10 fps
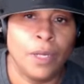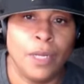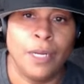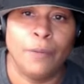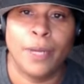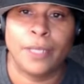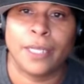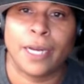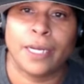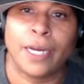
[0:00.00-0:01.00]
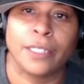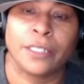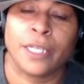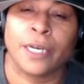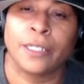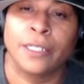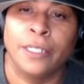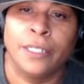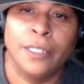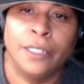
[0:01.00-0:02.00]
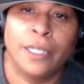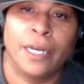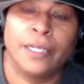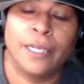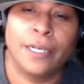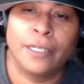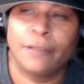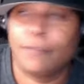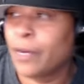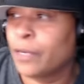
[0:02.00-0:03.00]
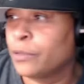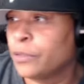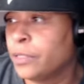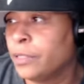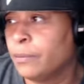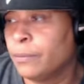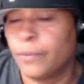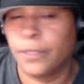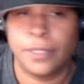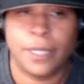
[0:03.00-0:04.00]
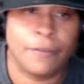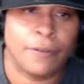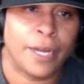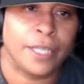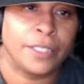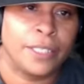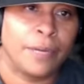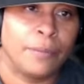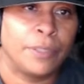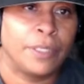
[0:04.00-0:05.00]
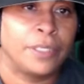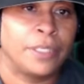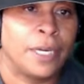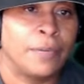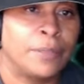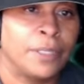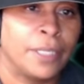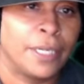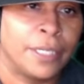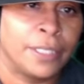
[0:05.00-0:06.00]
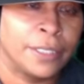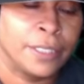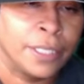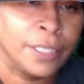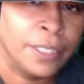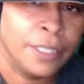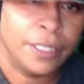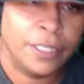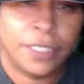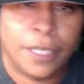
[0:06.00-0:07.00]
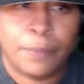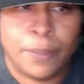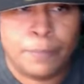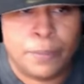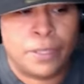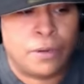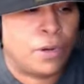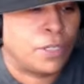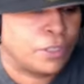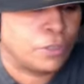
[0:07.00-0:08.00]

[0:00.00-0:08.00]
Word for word: and then we had that iconic shot, 99 in the finals wasn't ever actually able to get the job done as a champion, but also